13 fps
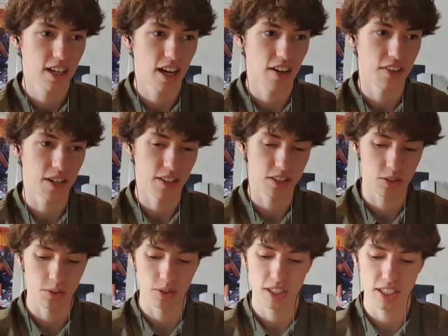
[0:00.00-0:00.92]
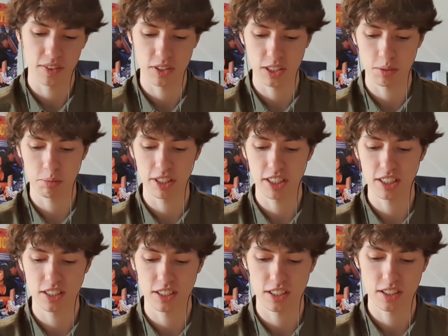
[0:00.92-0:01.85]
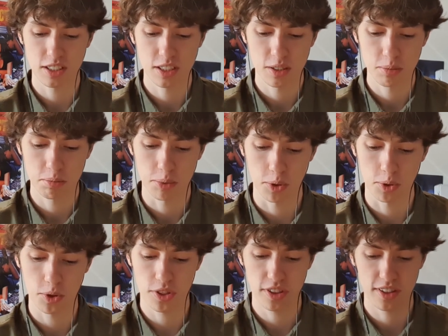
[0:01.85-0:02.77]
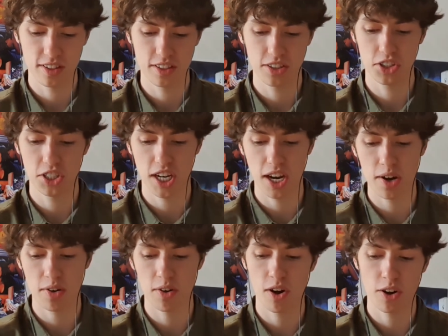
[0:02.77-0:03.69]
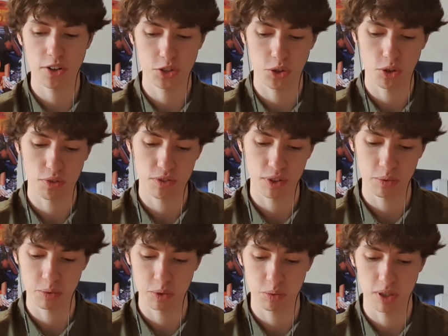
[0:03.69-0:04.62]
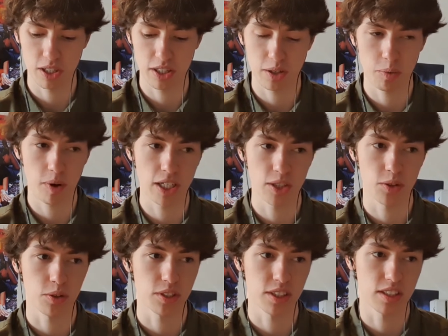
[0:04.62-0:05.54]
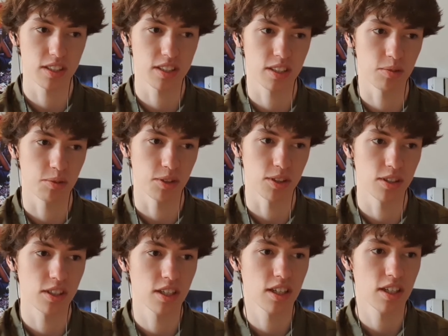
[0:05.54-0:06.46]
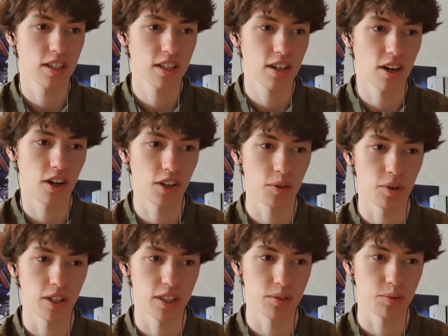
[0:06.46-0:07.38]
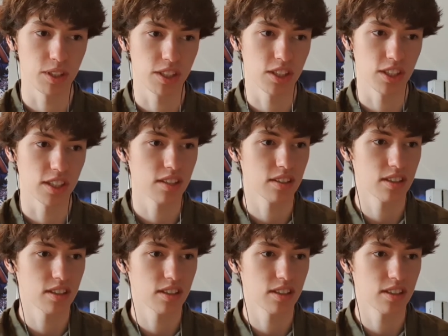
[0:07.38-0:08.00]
and then so it gives us a place to both share our short films with a wider audience than would otherwise reach it.